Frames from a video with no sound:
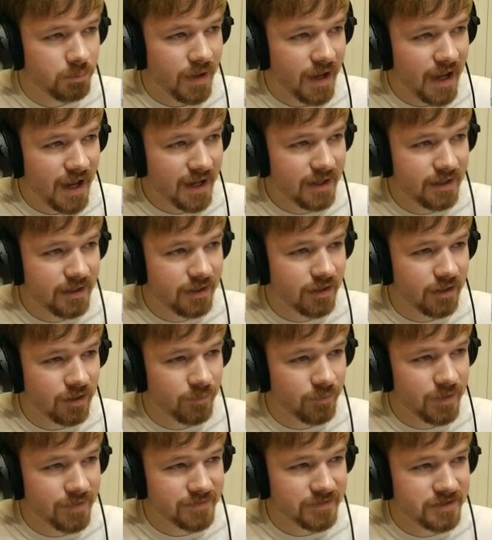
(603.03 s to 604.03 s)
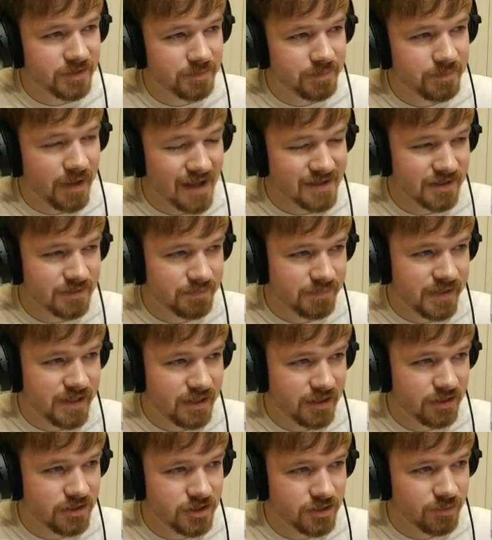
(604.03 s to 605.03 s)
back here, we have to deposit
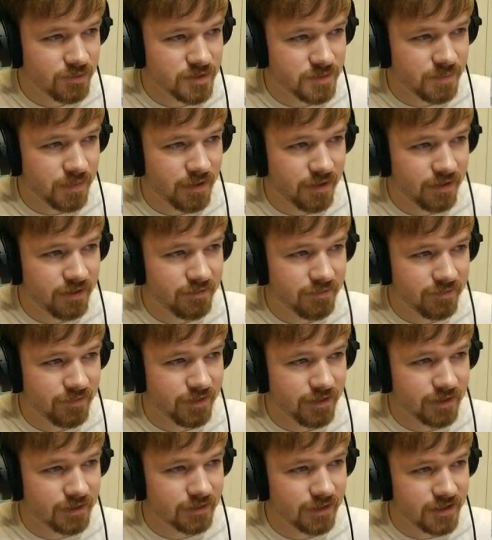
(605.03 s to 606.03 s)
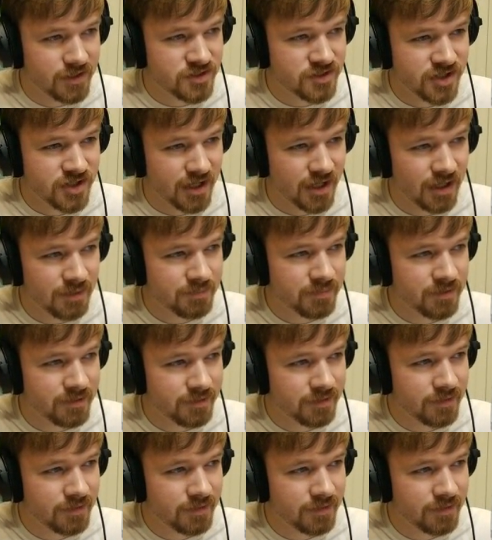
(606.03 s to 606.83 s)
Pikachu as part of the glitch setup.